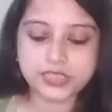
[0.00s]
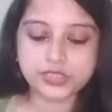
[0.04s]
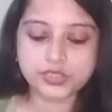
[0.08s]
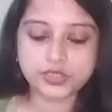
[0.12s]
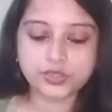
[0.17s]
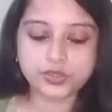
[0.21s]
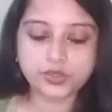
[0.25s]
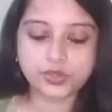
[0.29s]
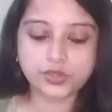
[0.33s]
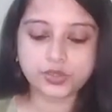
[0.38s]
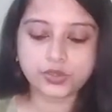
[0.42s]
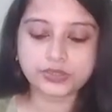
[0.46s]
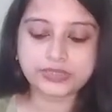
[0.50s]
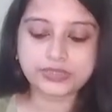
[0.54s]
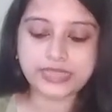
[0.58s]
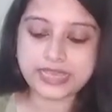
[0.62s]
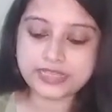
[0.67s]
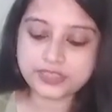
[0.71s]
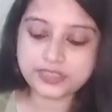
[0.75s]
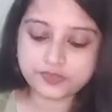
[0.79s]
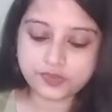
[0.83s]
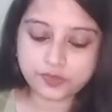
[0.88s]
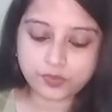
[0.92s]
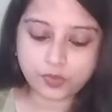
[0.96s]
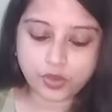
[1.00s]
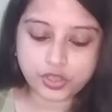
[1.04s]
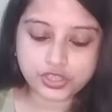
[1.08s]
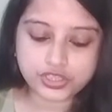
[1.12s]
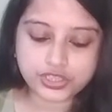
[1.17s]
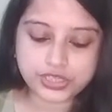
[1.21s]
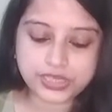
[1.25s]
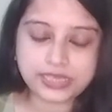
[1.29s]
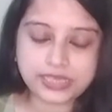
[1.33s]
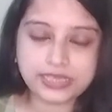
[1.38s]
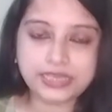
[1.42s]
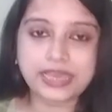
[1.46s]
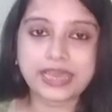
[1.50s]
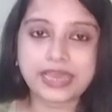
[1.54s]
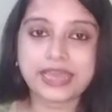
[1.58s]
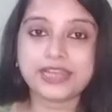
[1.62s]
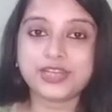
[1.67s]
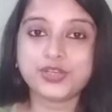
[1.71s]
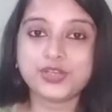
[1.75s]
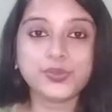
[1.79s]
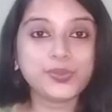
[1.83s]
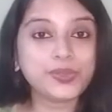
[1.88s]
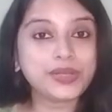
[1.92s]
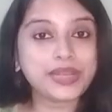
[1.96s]
So thanks for watching,
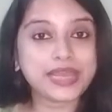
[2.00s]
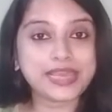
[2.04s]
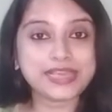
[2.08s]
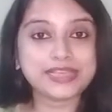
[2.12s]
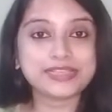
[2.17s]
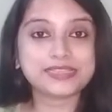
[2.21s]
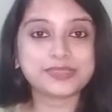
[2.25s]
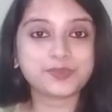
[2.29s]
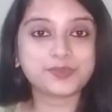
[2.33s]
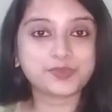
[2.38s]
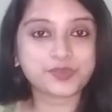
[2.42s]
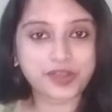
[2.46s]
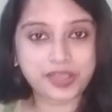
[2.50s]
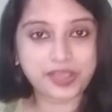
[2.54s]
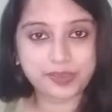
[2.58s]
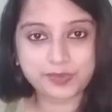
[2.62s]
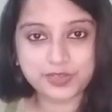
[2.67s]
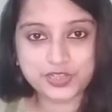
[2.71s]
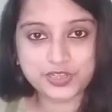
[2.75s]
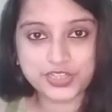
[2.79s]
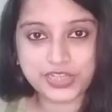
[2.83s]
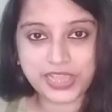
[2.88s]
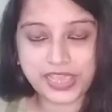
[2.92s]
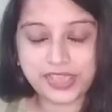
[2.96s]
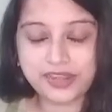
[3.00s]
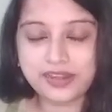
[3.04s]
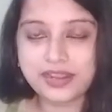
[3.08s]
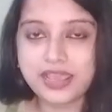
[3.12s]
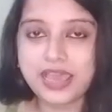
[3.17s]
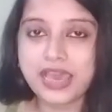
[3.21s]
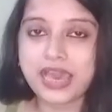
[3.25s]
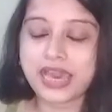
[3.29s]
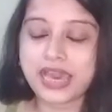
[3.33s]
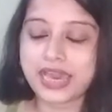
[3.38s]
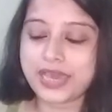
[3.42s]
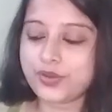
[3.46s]
and do like, subscribe and share.